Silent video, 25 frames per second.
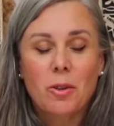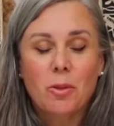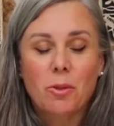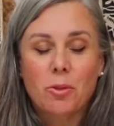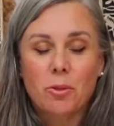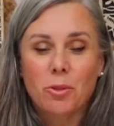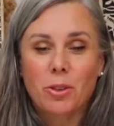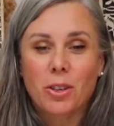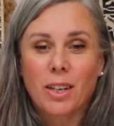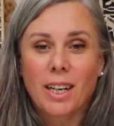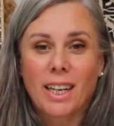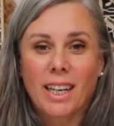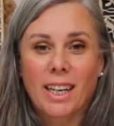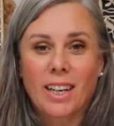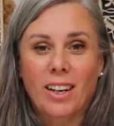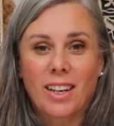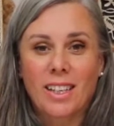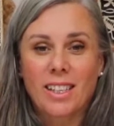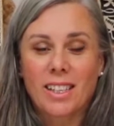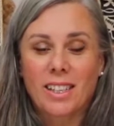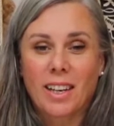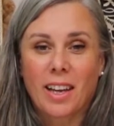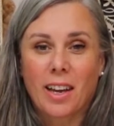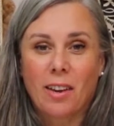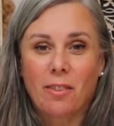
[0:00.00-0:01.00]
Really
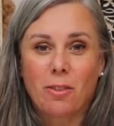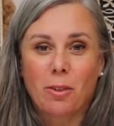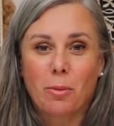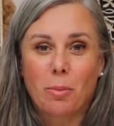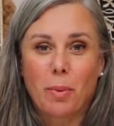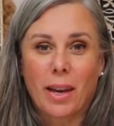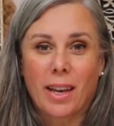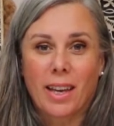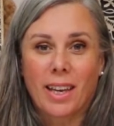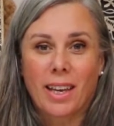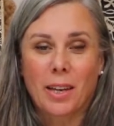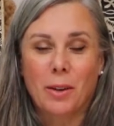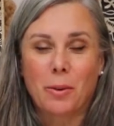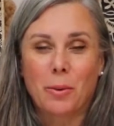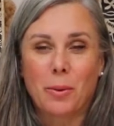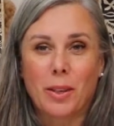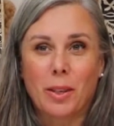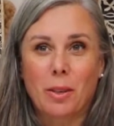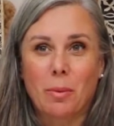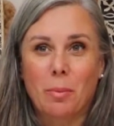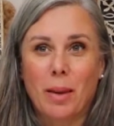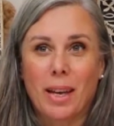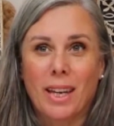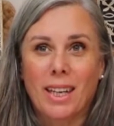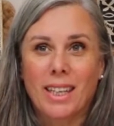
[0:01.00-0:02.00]
nice to have you back here
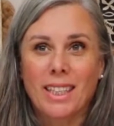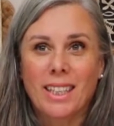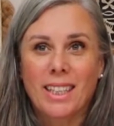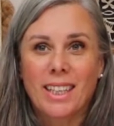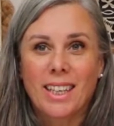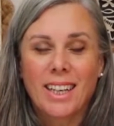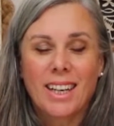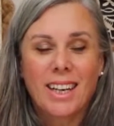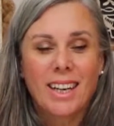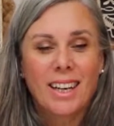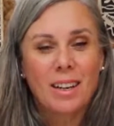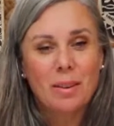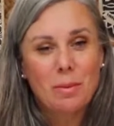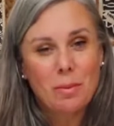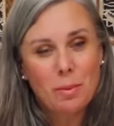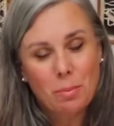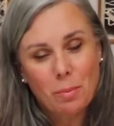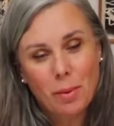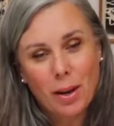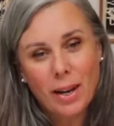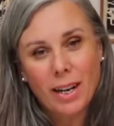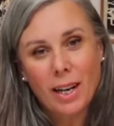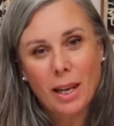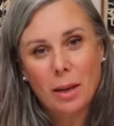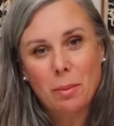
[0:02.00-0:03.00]
with me.
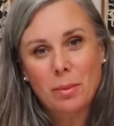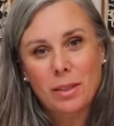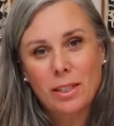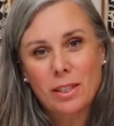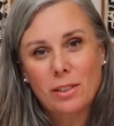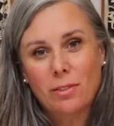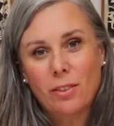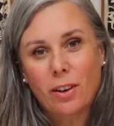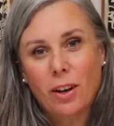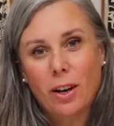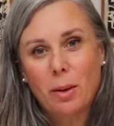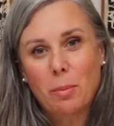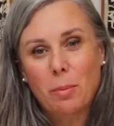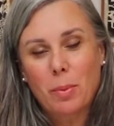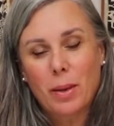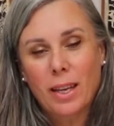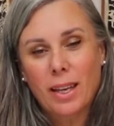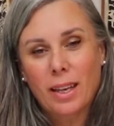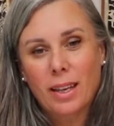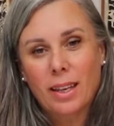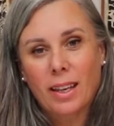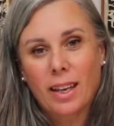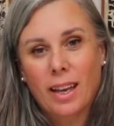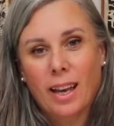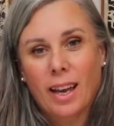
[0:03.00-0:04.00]
My name is Whaea
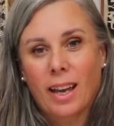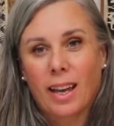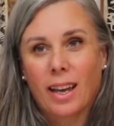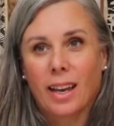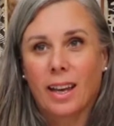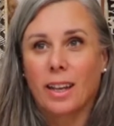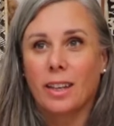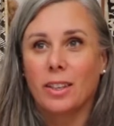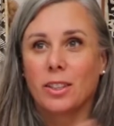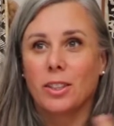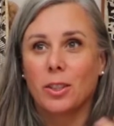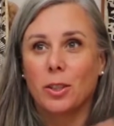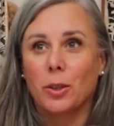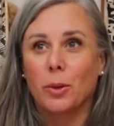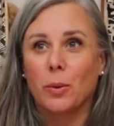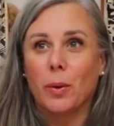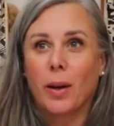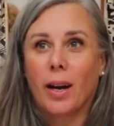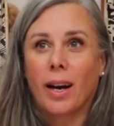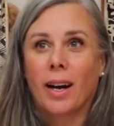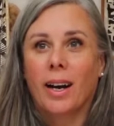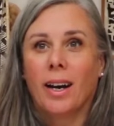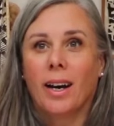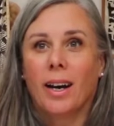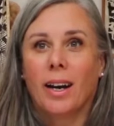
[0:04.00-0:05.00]
Bec and you
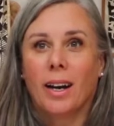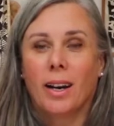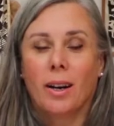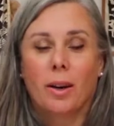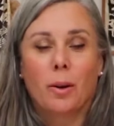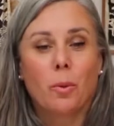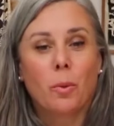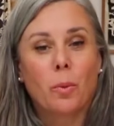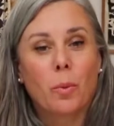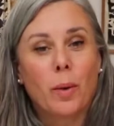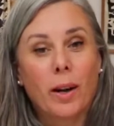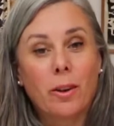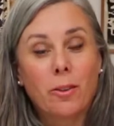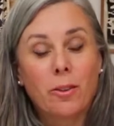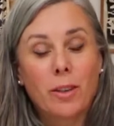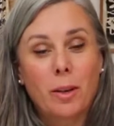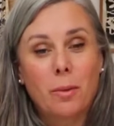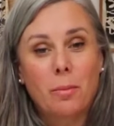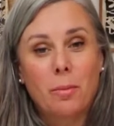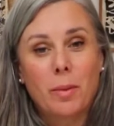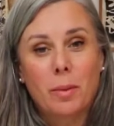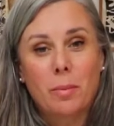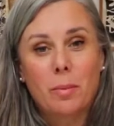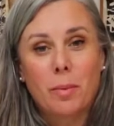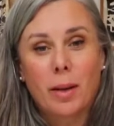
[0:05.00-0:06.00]
are
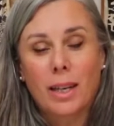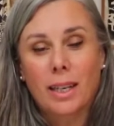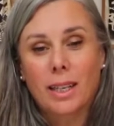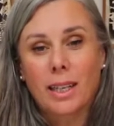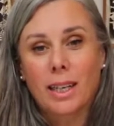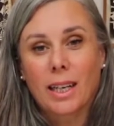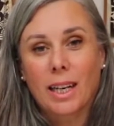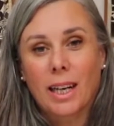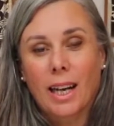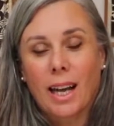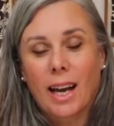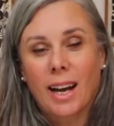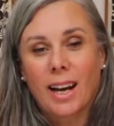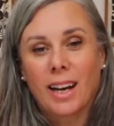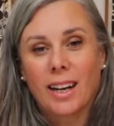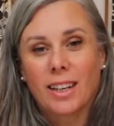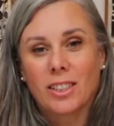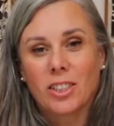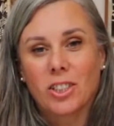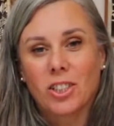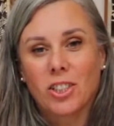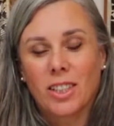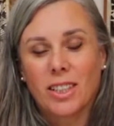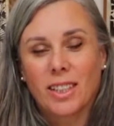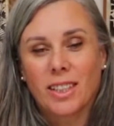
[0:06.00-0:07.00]
welcome in my little
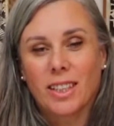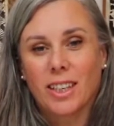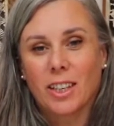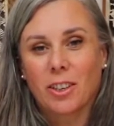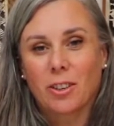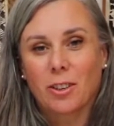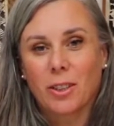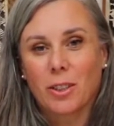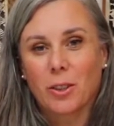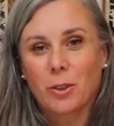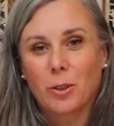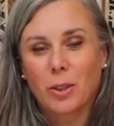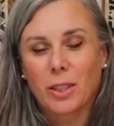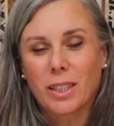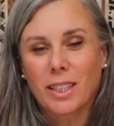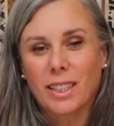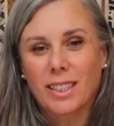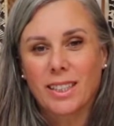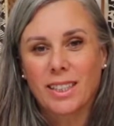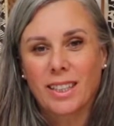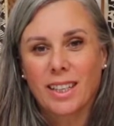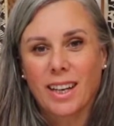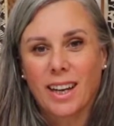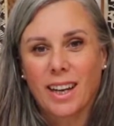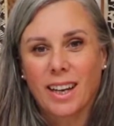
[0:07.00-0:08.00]
art shed here in
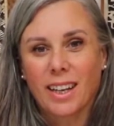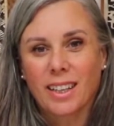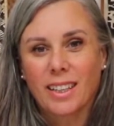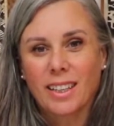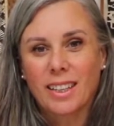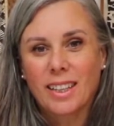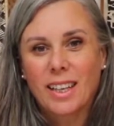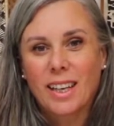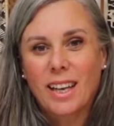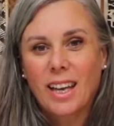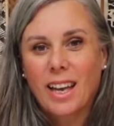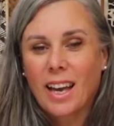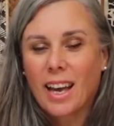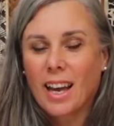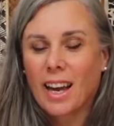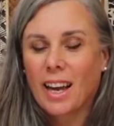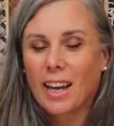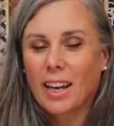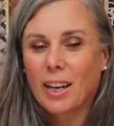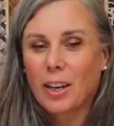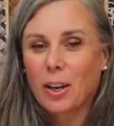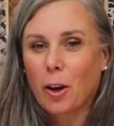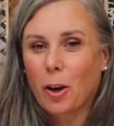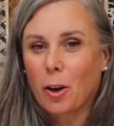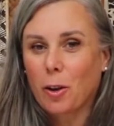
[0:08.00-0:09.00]
Northland today,
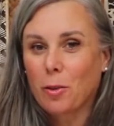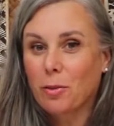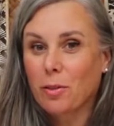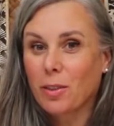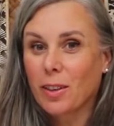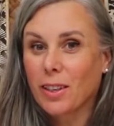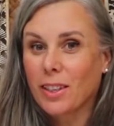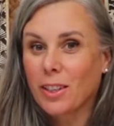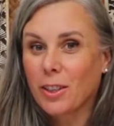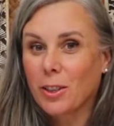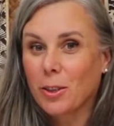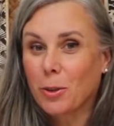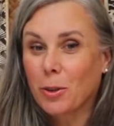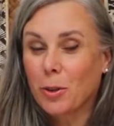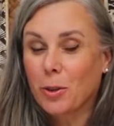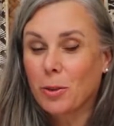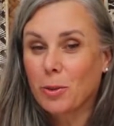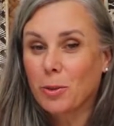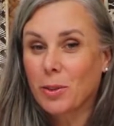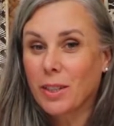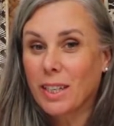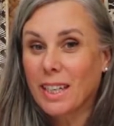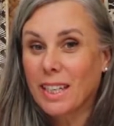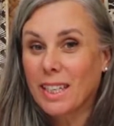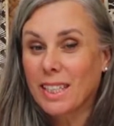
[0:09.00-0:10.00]
and hopefully you are
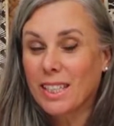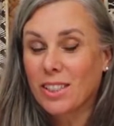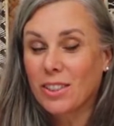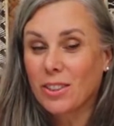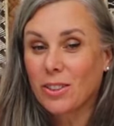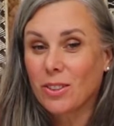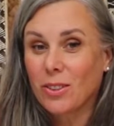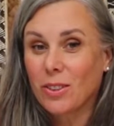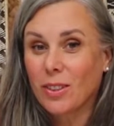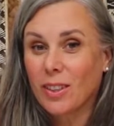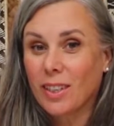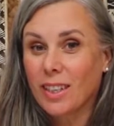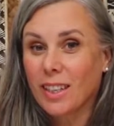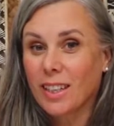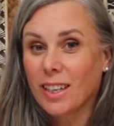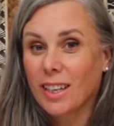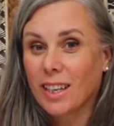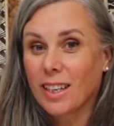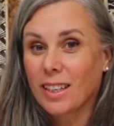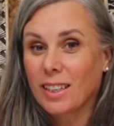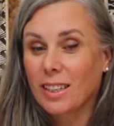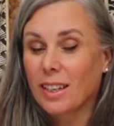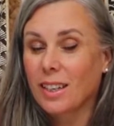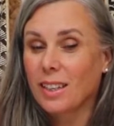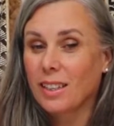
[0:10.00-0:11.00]
ready to
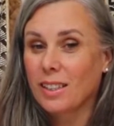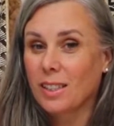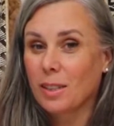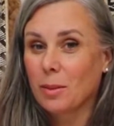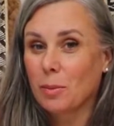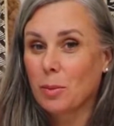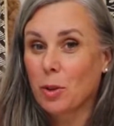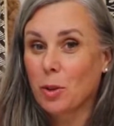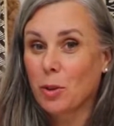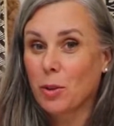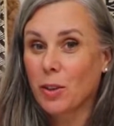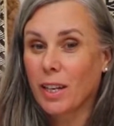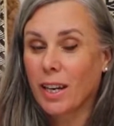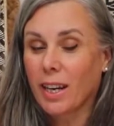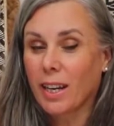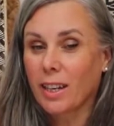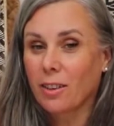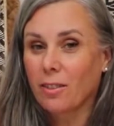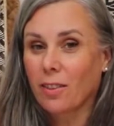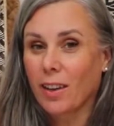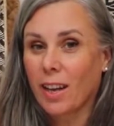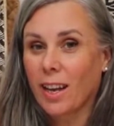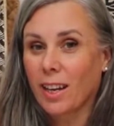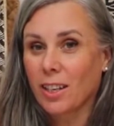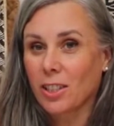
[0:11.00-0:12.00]
get some
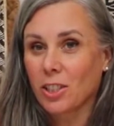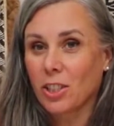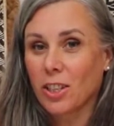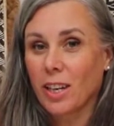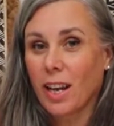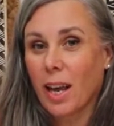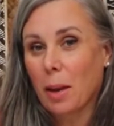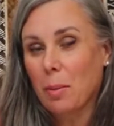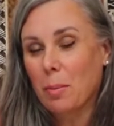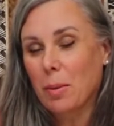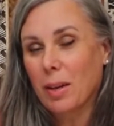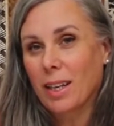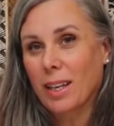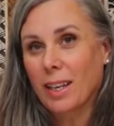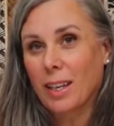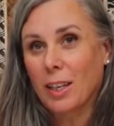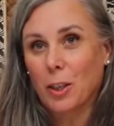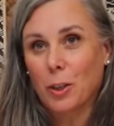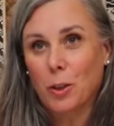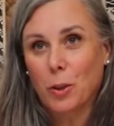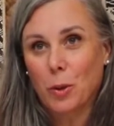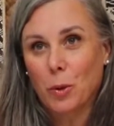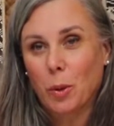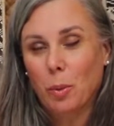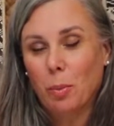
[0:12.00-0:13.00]
creative action happening at
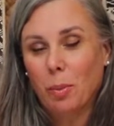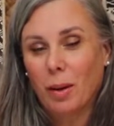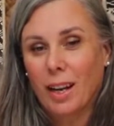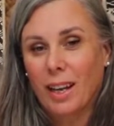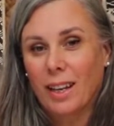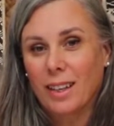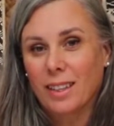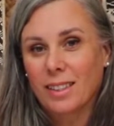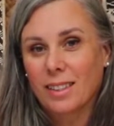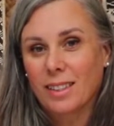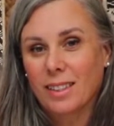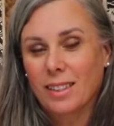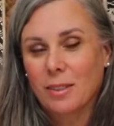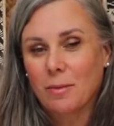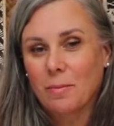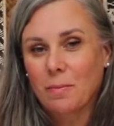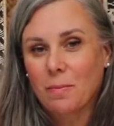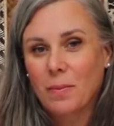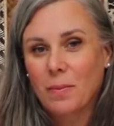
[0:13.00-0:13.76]
your place.